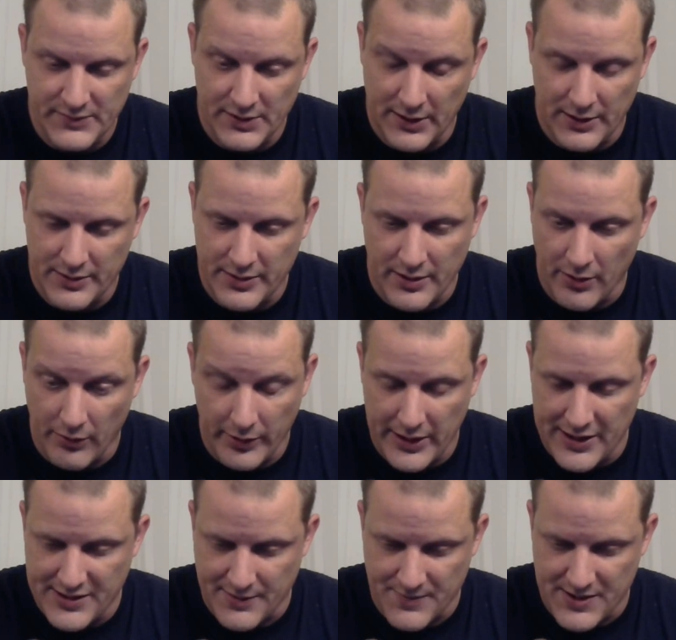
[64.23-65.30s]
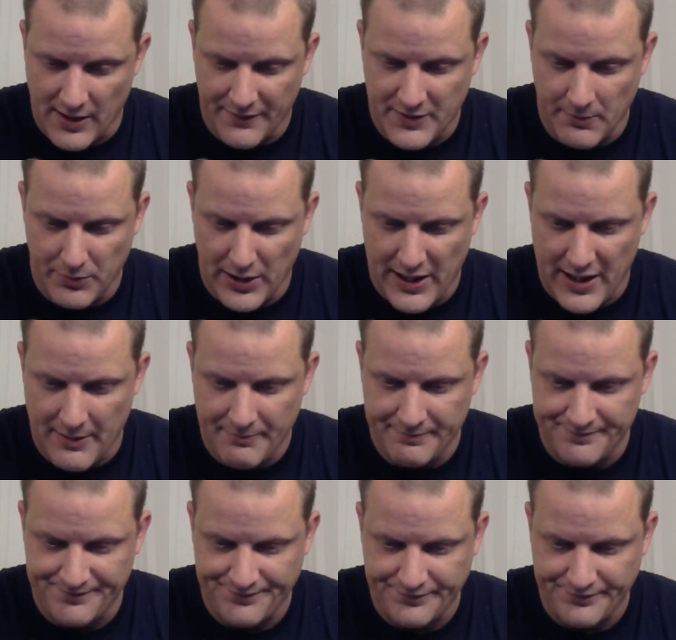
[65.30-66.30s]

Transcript: And he only has himself to blame.